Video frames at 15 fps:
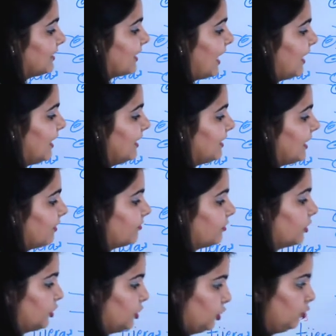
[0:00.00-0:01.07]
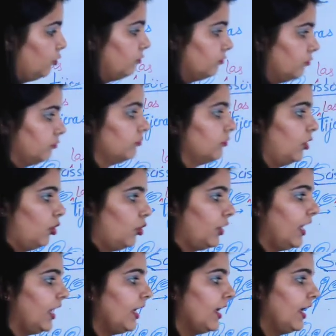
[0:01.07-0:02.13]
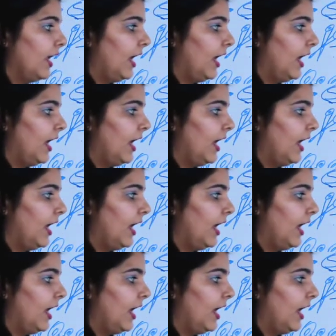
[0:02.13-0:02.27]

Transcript: silent after Q, okay.